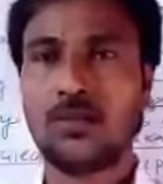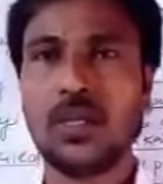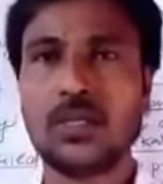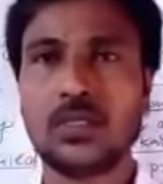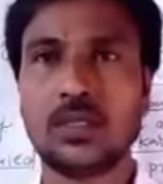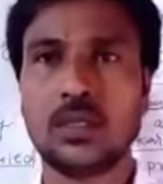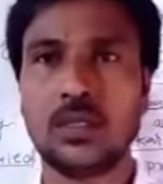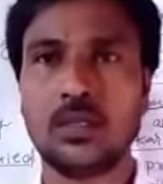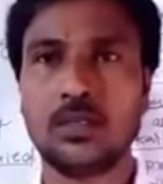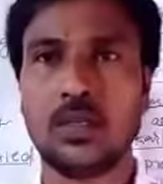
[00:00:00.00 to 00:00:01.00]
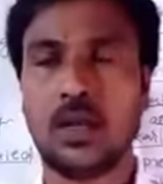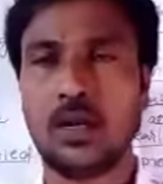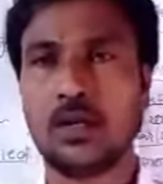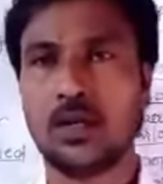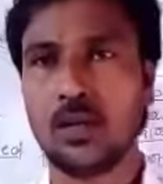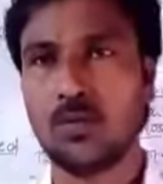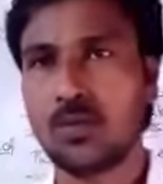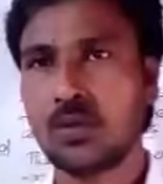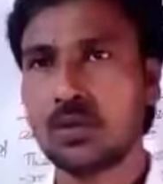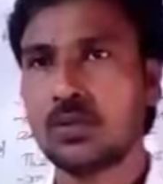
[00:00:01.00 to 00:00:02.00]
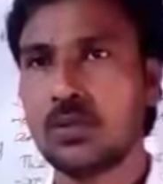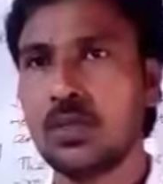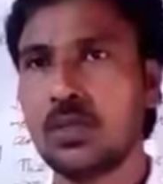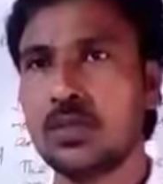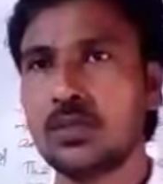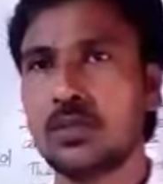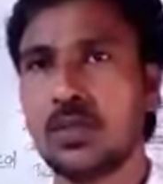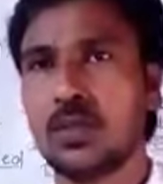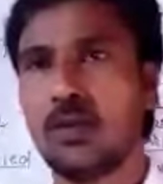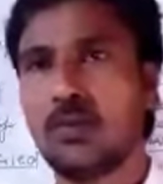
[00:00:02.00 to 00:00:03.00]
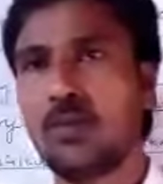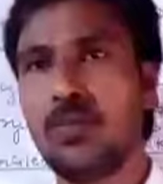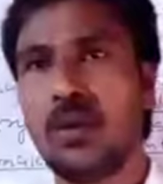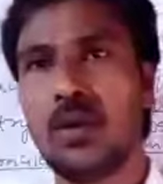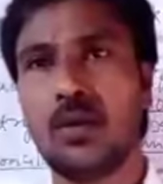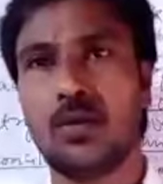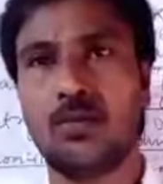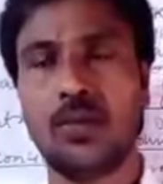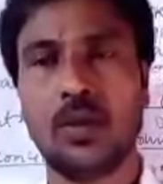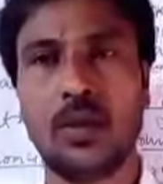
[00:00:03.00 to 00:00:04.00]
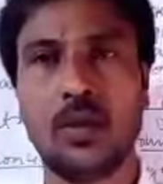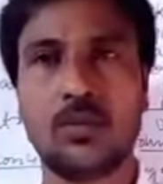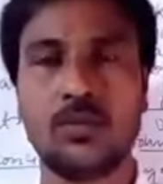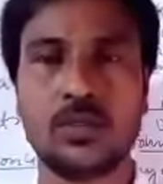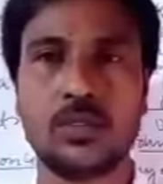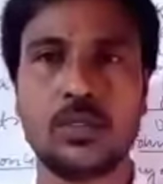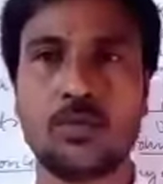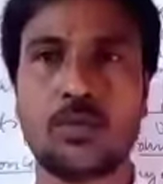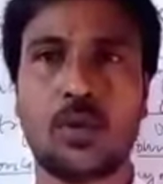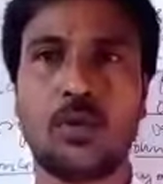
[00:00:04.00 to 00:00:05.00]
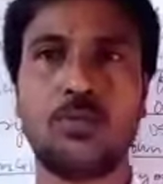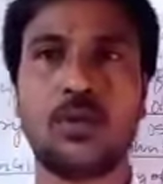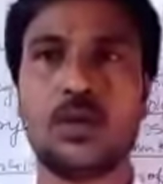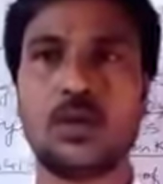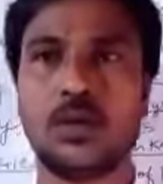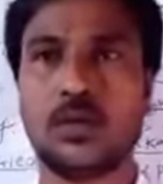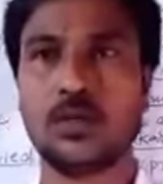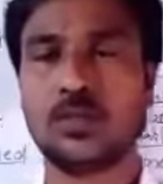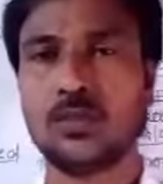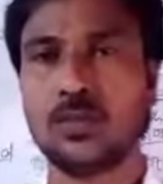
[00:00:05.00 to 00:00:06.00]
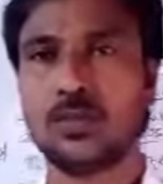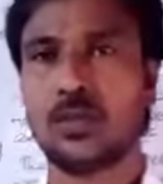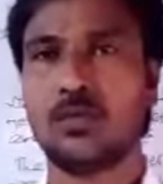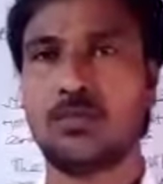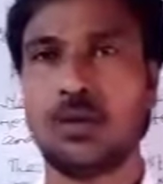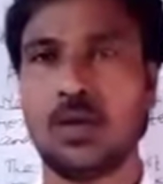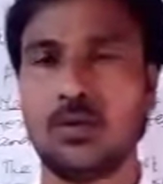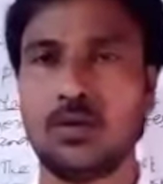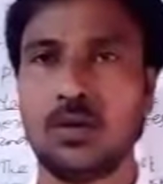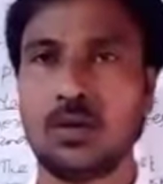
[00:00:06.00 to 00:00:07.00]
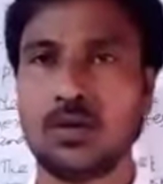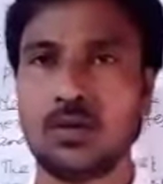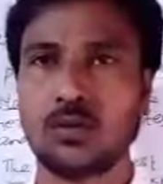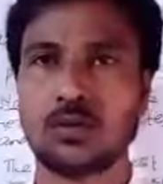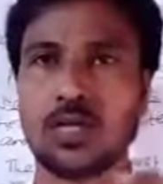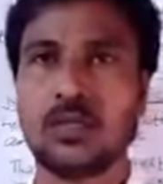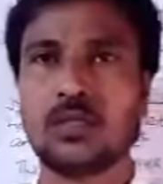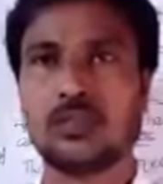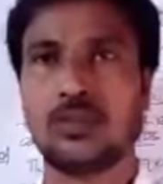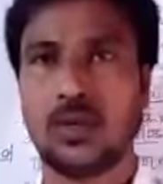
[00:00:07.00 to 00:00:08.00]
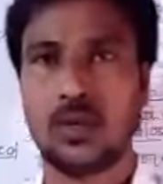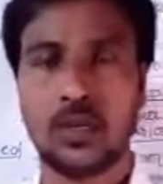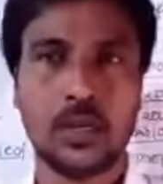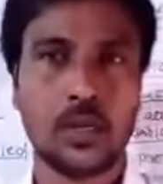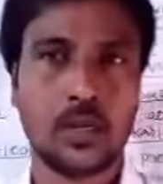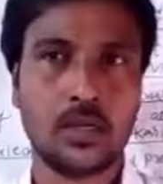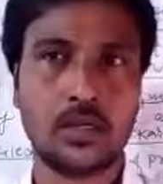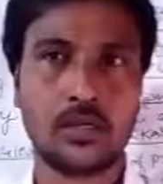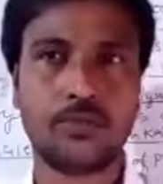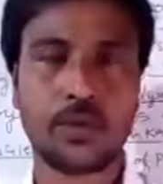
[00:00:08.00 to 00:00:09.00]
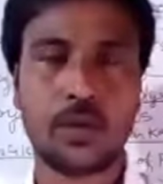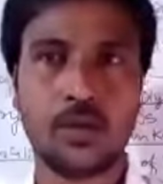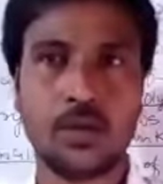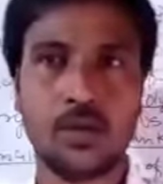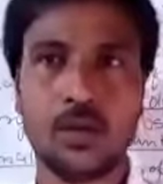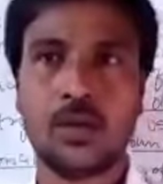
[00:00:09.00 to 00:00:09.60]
we see that democracy is the government where we see the proper distribution of power to satisfy different